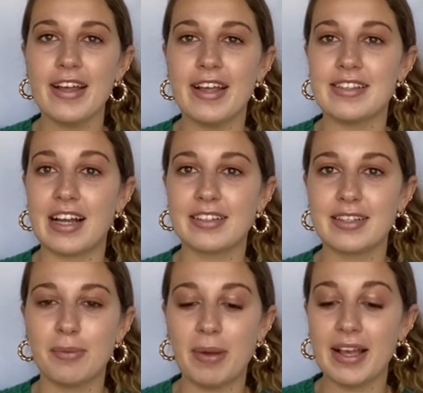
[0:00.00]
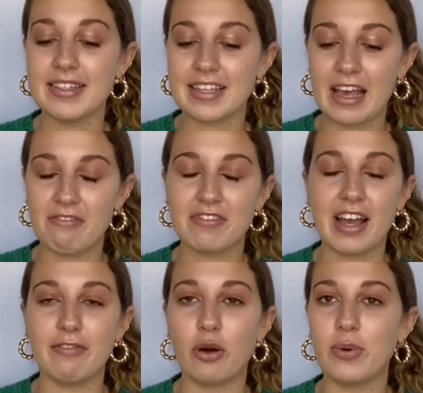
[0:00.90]
It's honestly the best gift. I've
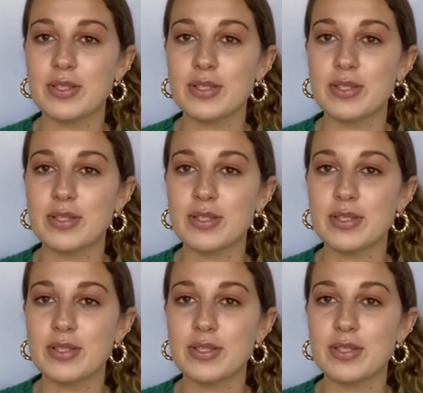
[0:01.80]
always